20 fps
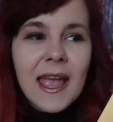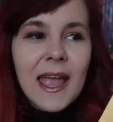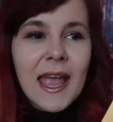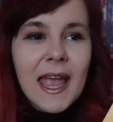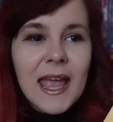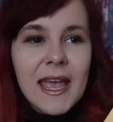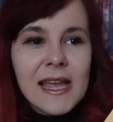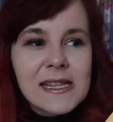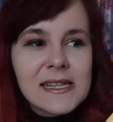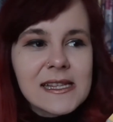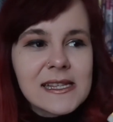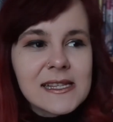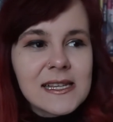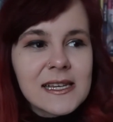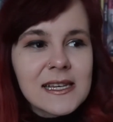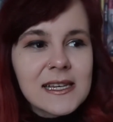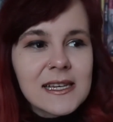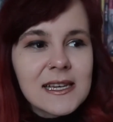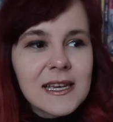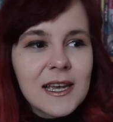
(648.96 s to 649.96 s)

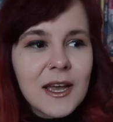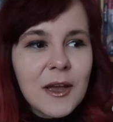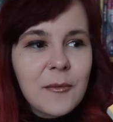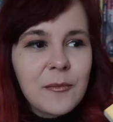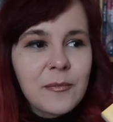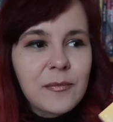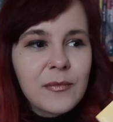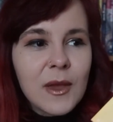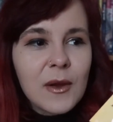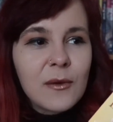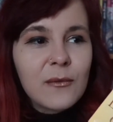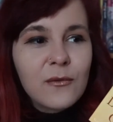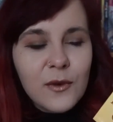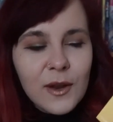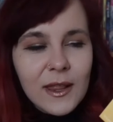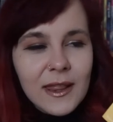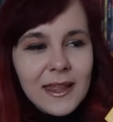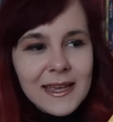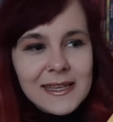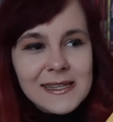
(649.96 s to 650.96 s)
It's
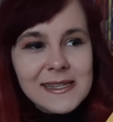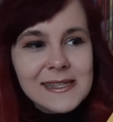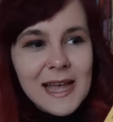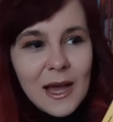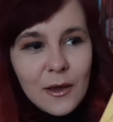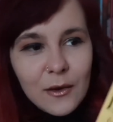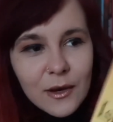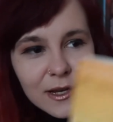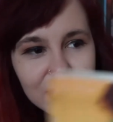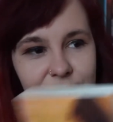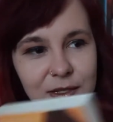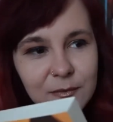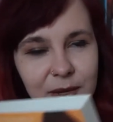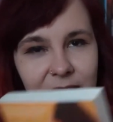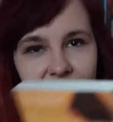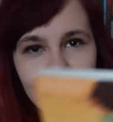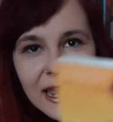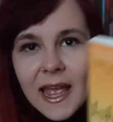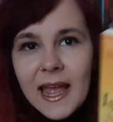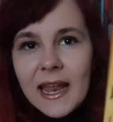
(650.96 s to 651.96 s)
really astounding to
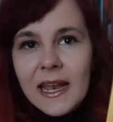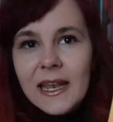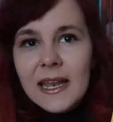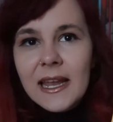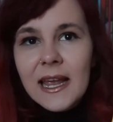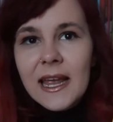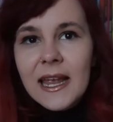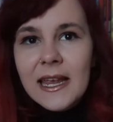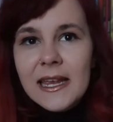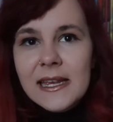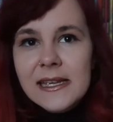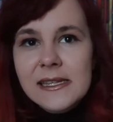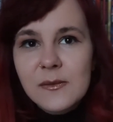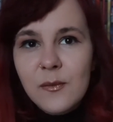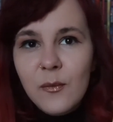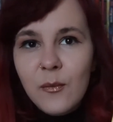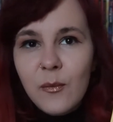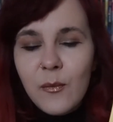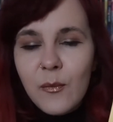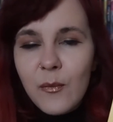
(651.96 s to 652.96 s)
me and he's
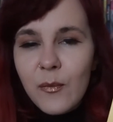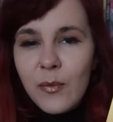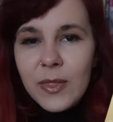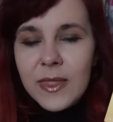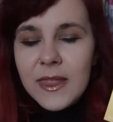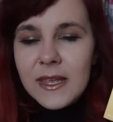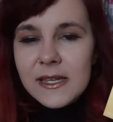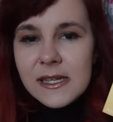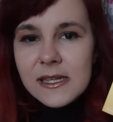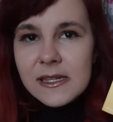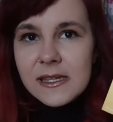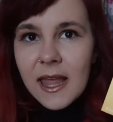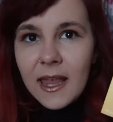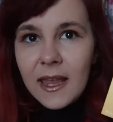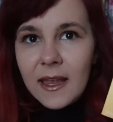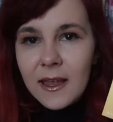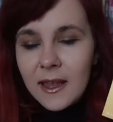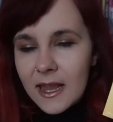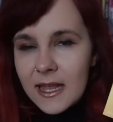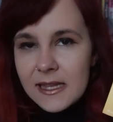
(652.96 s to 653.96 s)
this is
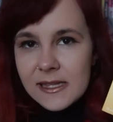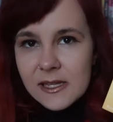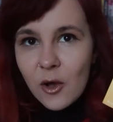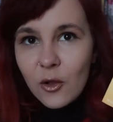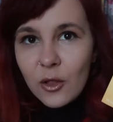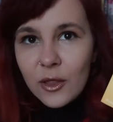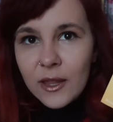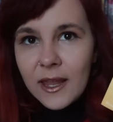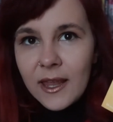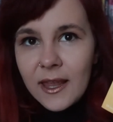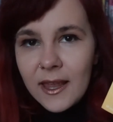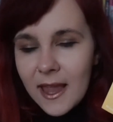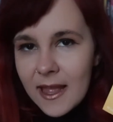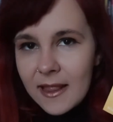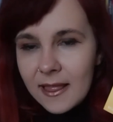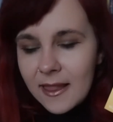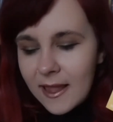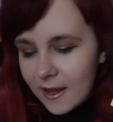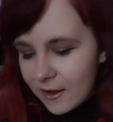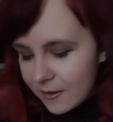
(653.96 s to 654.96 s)
like it's only
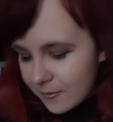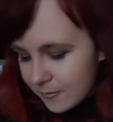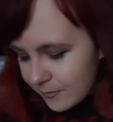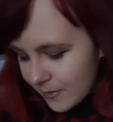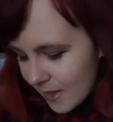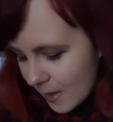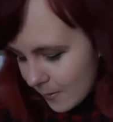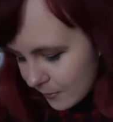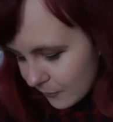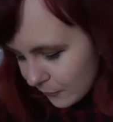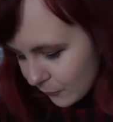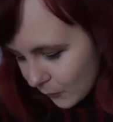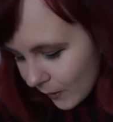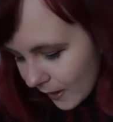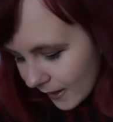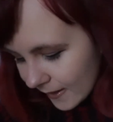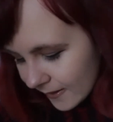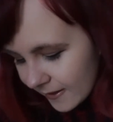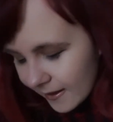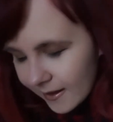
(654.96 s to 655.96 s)
at like number four
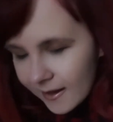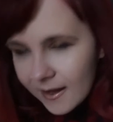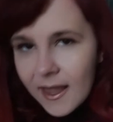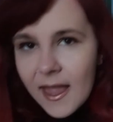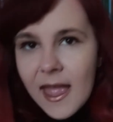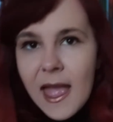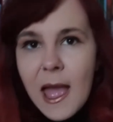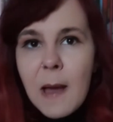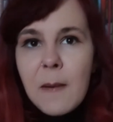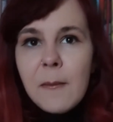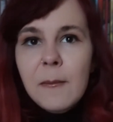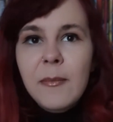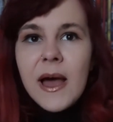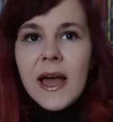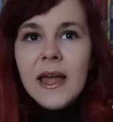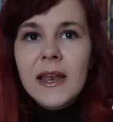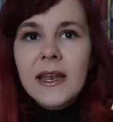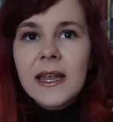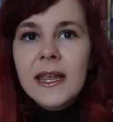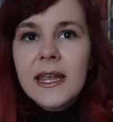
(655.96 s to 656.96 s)
I think
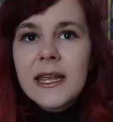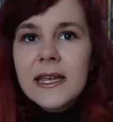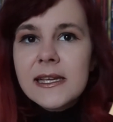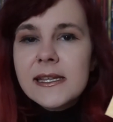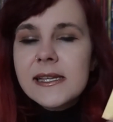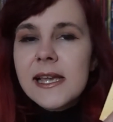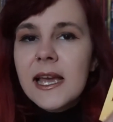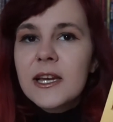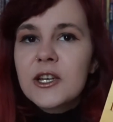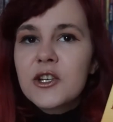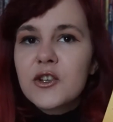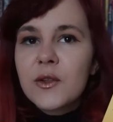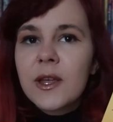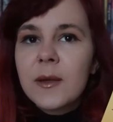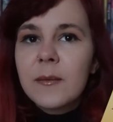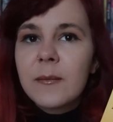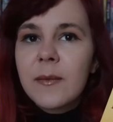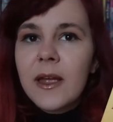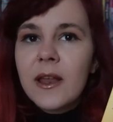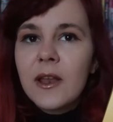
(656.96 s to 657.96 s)
but he is
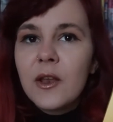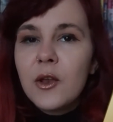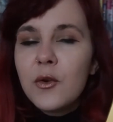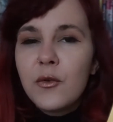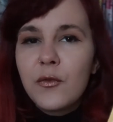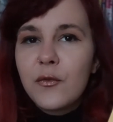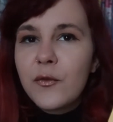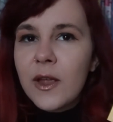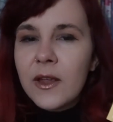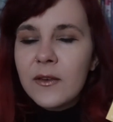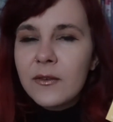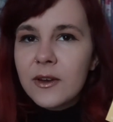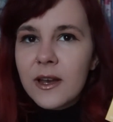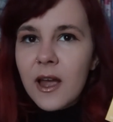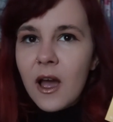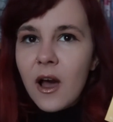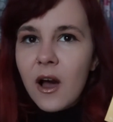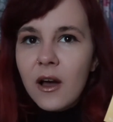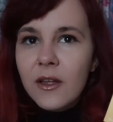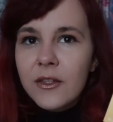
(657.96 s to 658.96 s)
actually my new
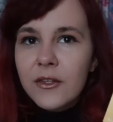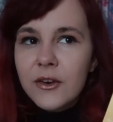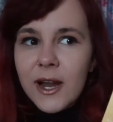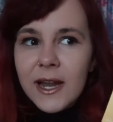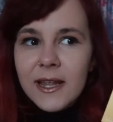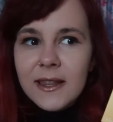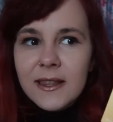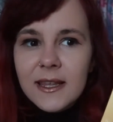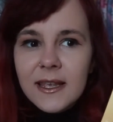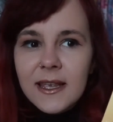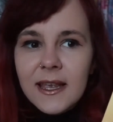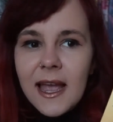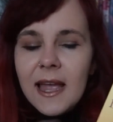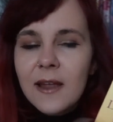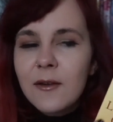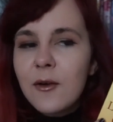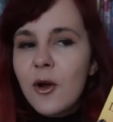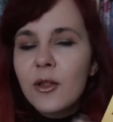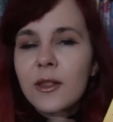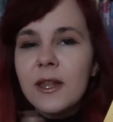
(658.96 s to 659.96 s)
favorite author I think
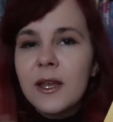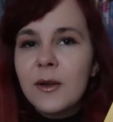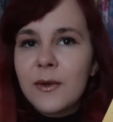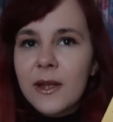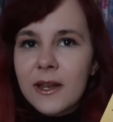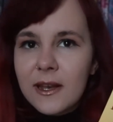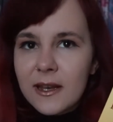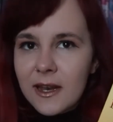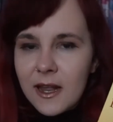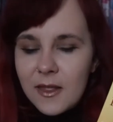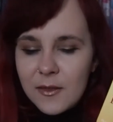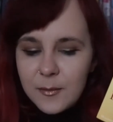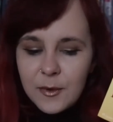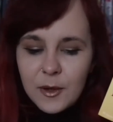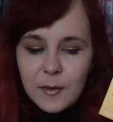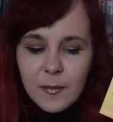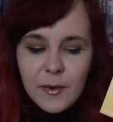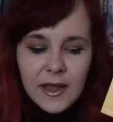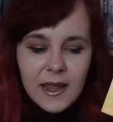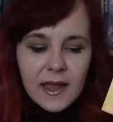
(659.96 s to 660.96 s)
I only read another
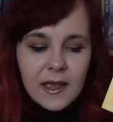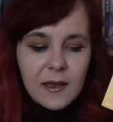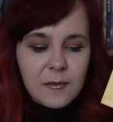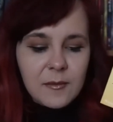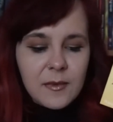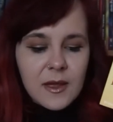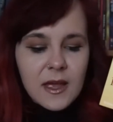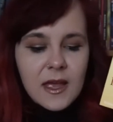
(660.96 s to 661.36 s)
book by him